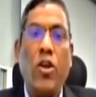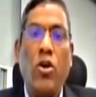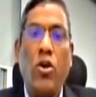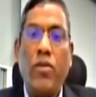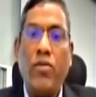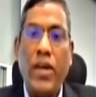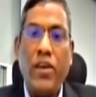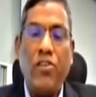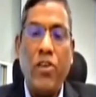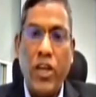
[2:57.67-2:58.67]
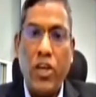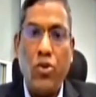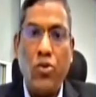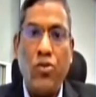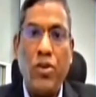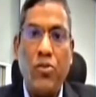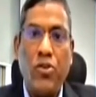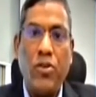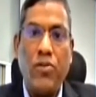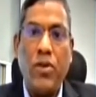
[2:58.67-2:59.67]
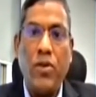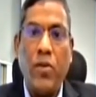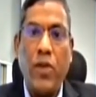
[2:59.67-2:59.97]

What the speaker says: All of that is leading to some sort of,